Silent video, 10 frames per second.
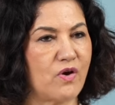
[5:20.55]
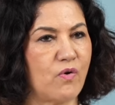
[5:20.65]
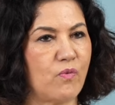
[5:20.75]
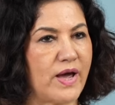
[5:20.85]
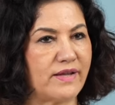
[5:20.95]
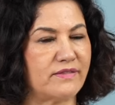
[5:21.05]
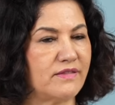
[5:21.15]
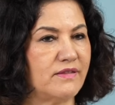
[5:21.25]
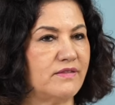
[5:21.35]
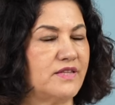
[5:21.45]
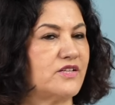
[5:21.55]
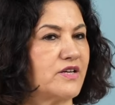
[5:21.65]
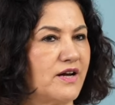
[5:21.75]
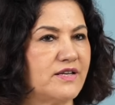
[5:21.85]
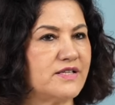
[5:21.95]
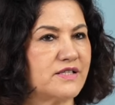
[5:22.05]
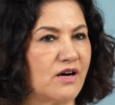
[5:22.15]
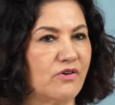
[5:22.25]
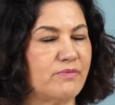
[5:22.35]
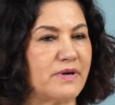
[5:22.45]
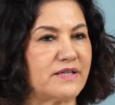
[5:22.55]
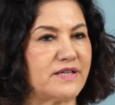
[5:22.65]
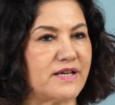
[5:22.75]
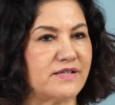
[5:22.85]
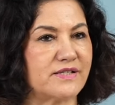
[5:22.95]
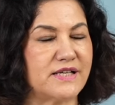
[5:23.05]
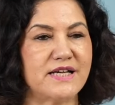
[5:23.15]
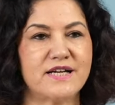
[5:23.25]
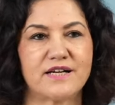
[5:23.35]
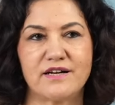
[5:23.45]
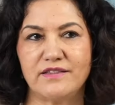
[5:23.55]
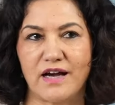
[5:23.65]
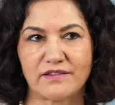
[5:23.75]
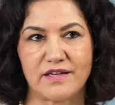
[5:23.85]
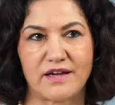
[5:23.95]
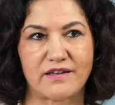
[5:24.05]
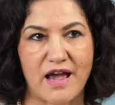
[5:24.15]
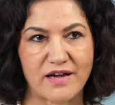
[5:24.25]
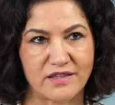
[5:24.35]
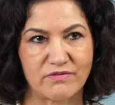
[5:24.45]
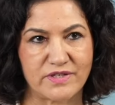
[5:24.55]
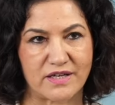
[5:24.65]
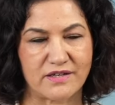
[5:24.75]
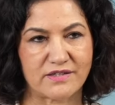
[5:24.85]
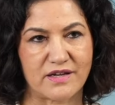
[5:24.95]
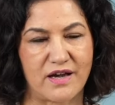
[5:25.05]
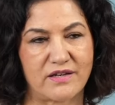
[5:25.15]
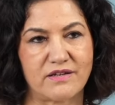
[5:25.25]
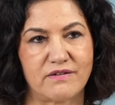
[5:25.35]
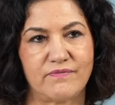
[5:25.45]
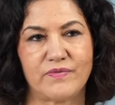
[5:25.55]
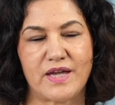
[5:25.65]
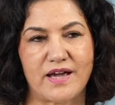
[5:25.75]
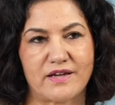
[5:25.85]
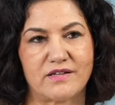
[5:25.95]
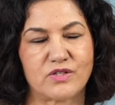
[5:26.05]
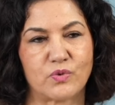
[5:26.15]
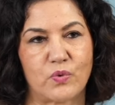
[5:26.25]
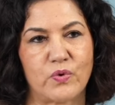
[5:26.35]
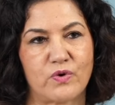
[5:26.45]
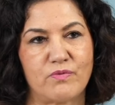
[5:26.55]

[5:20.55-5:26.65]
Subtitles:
when the Chinese government is conducting an active genocide against the Uyghur